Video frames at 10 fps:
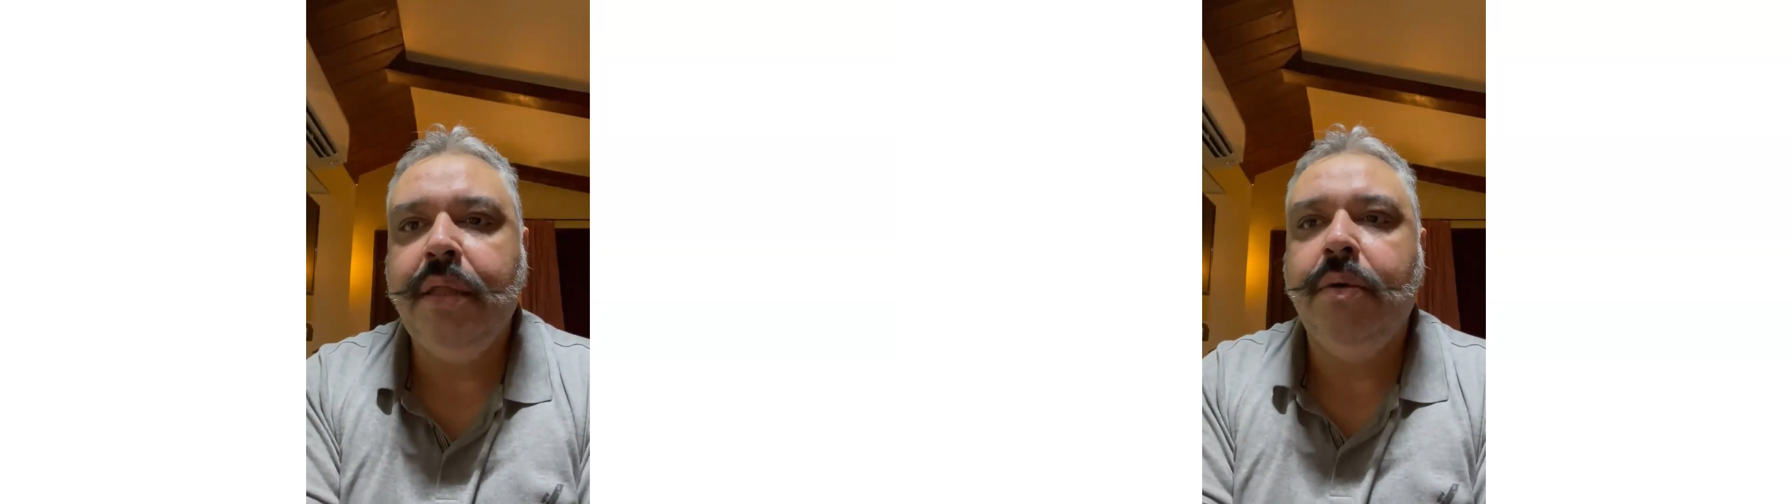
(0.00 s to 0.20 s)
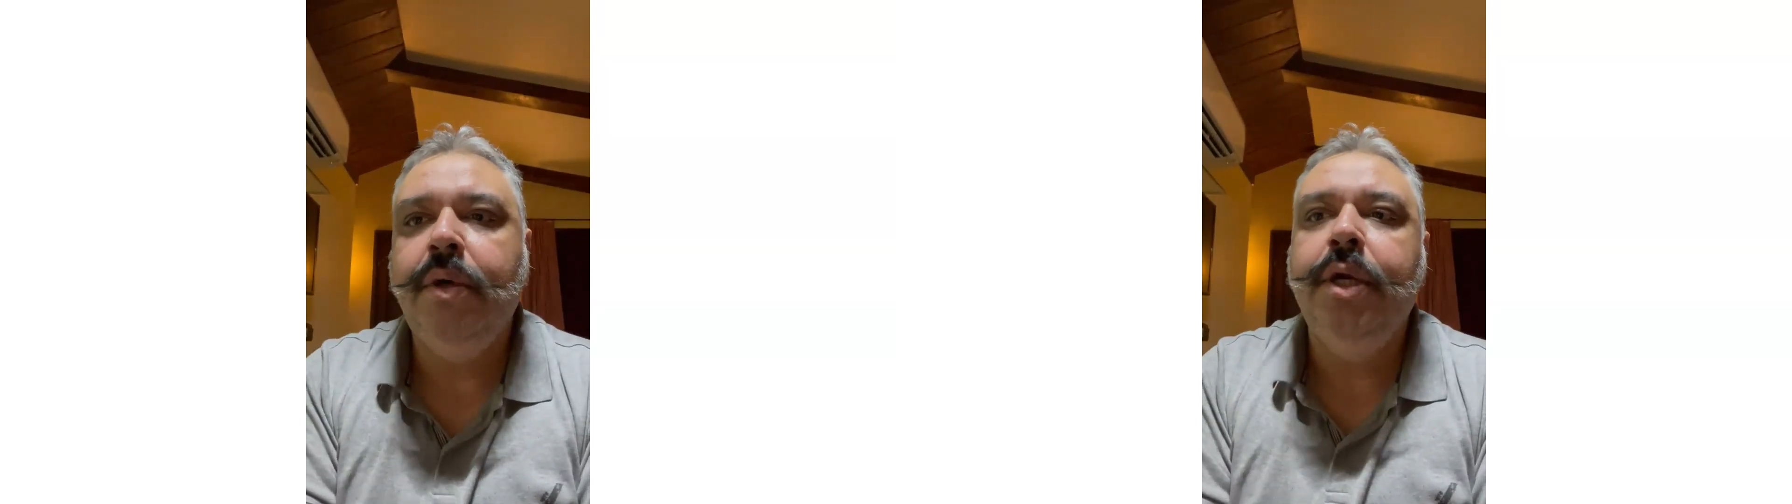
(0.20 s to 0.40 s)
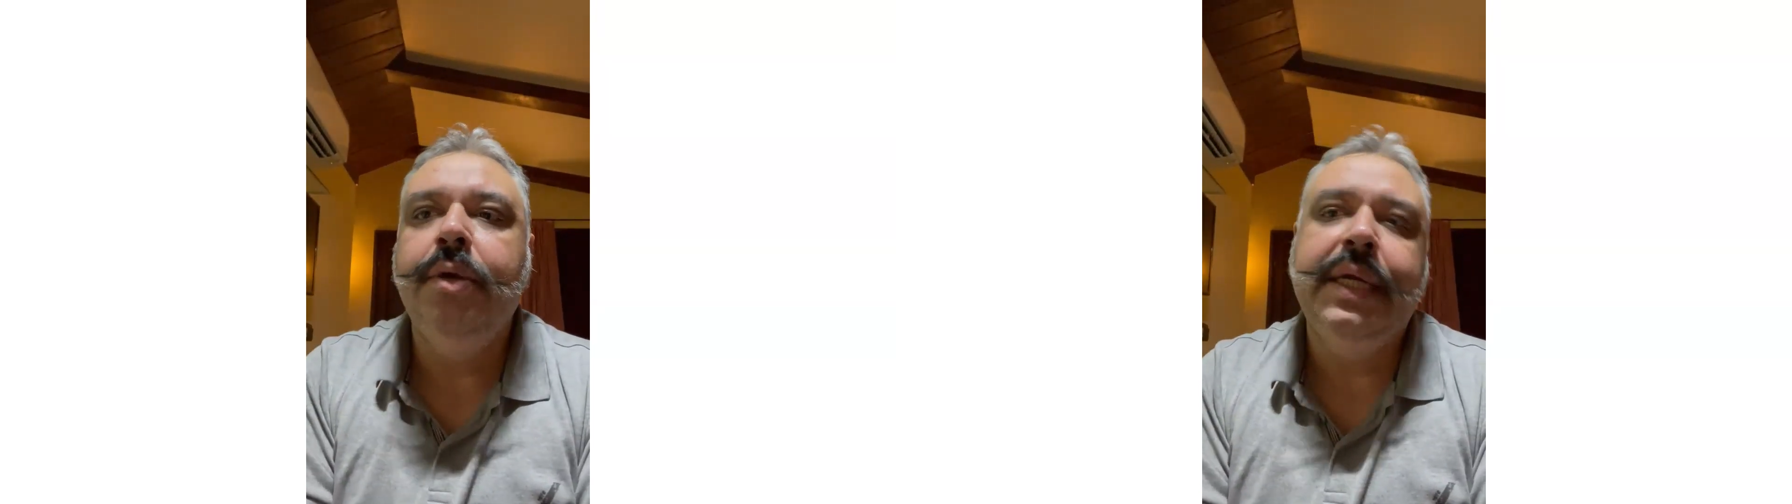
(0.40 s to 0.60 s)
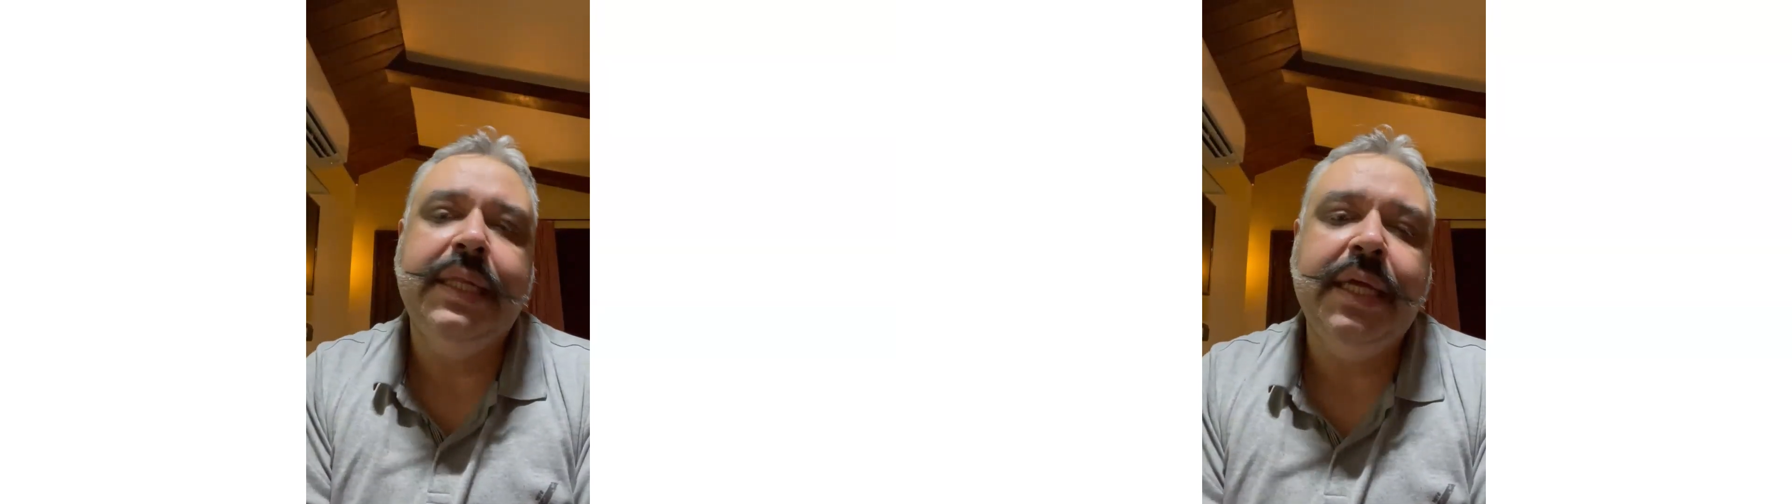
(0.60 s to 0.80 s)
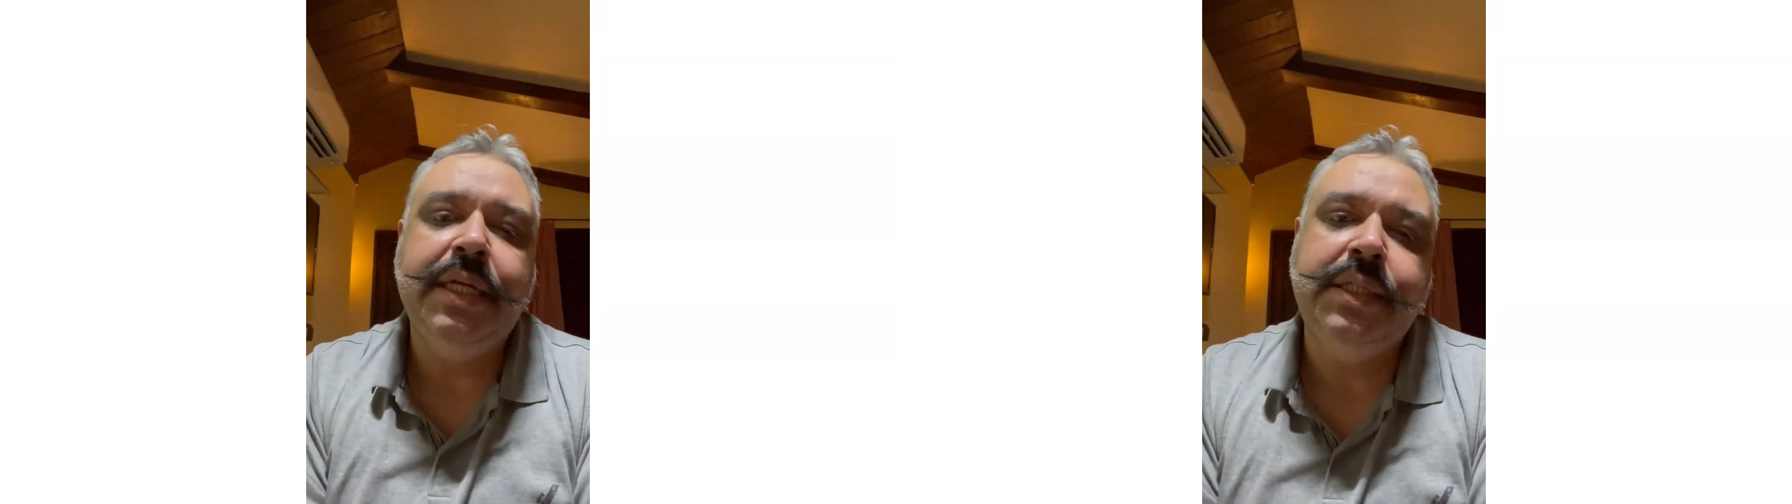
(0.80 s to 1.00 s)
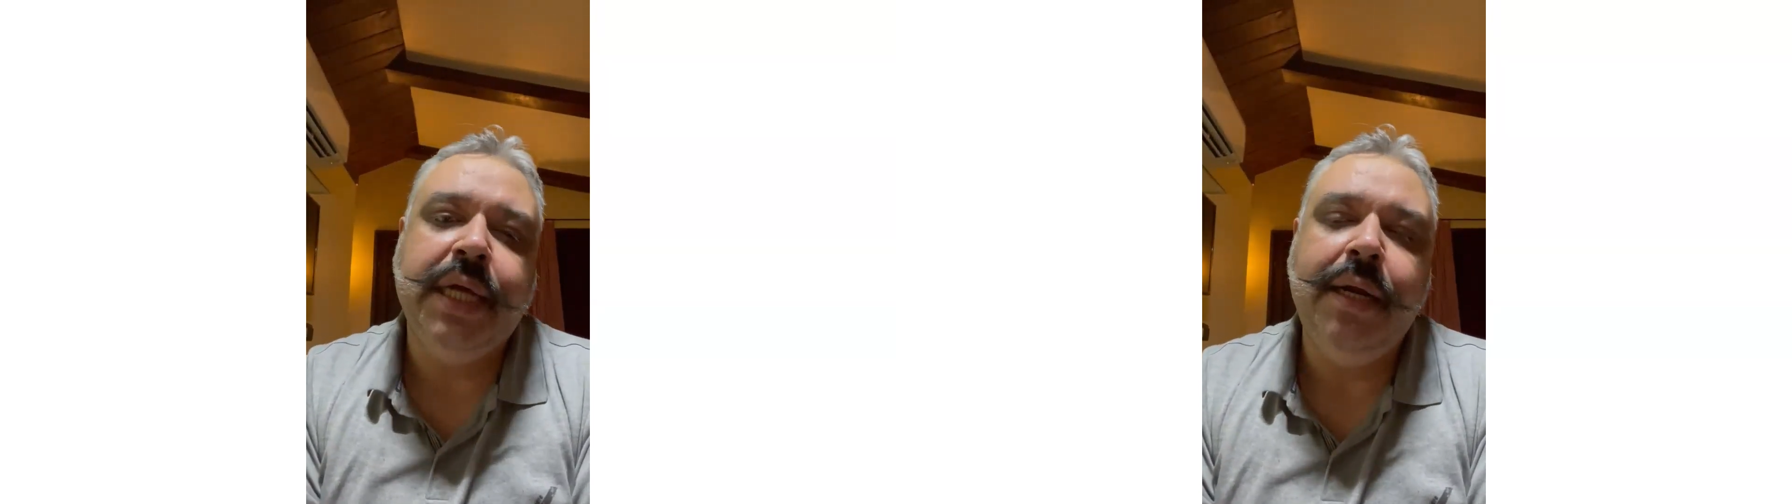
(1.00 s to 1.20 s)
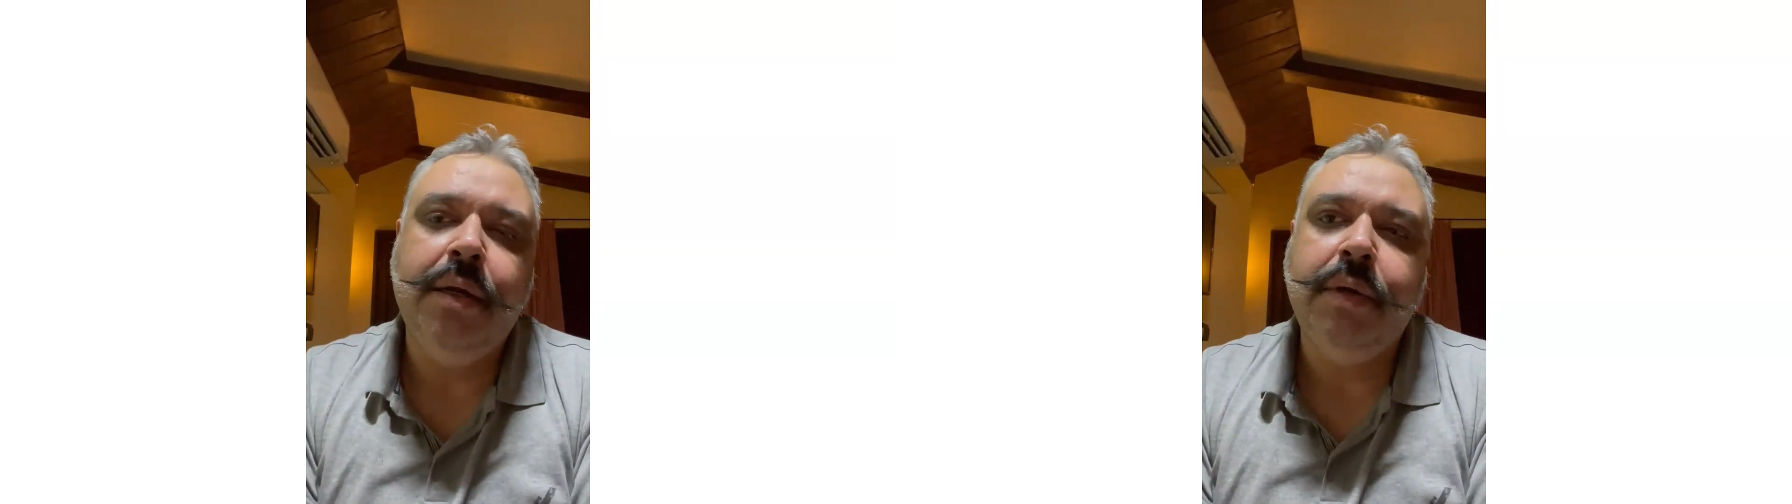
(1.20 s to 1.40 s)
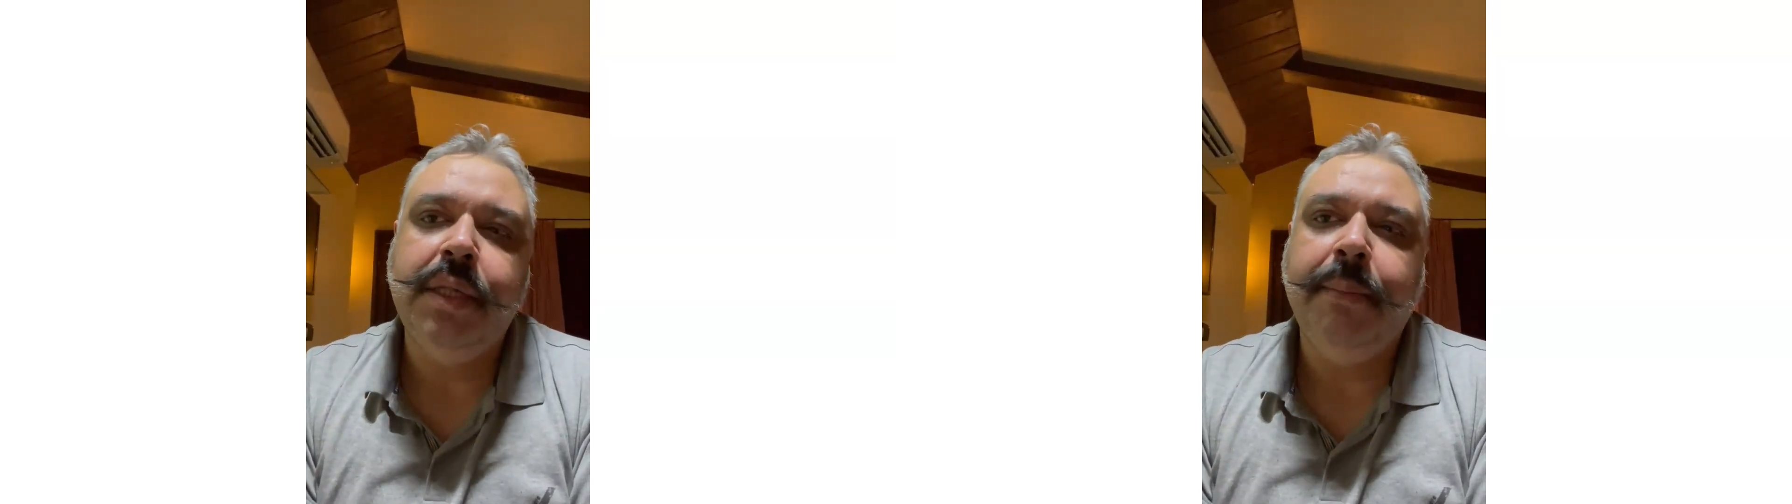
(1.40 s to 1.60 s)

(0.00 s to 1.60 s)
sown during their childhood.